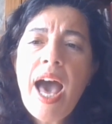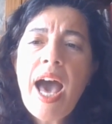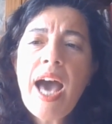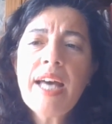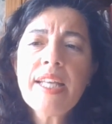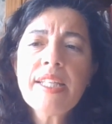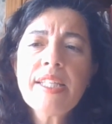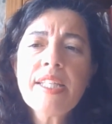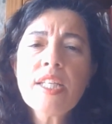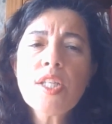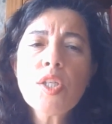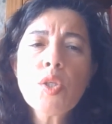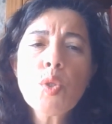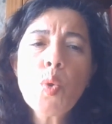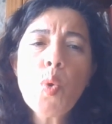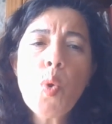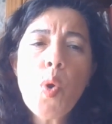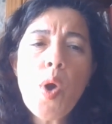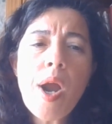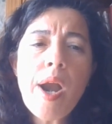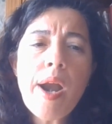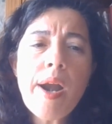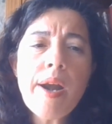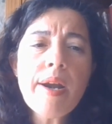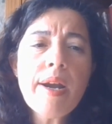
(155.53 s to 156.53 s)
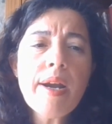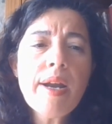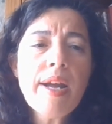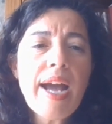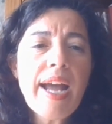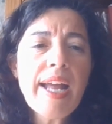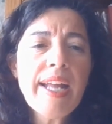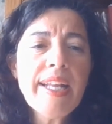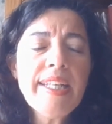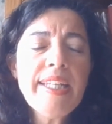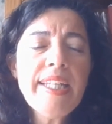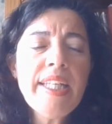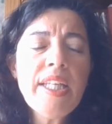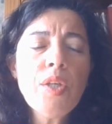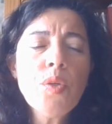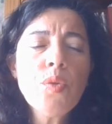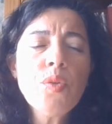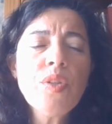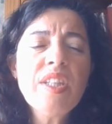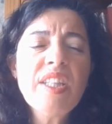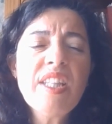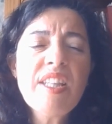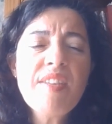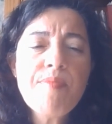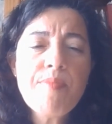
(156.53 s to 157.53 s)
has acquired a
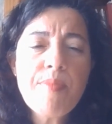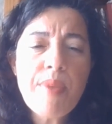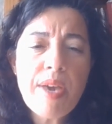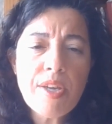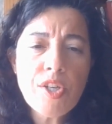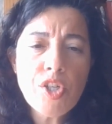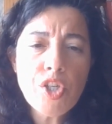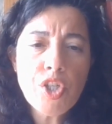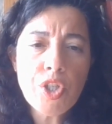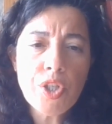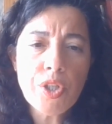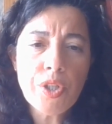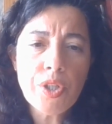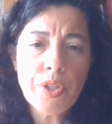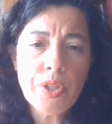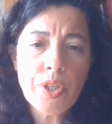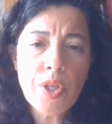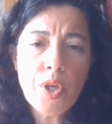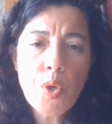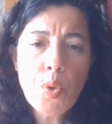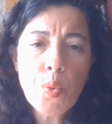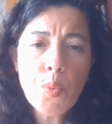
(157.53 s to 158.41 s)
new dimension